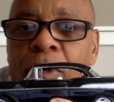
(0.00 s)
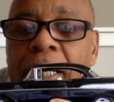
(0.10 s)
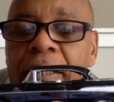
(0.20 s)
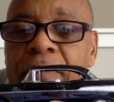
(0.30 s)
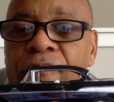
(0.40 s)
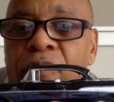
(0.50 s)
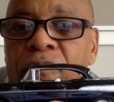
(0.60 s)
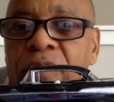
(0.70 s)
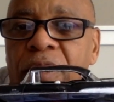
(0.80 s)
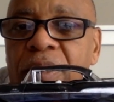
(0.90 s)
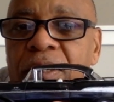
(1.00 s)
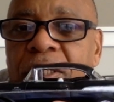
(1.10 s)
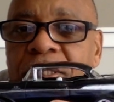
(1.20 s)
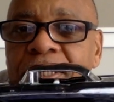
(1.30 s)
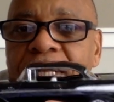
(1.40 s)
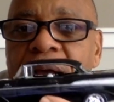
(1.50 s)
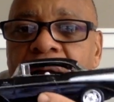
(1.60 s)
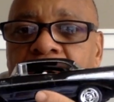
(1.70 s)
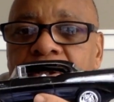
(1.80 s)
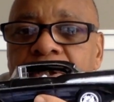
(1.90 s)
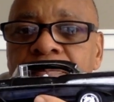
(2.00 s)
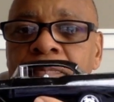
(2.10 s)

like the 50s styles.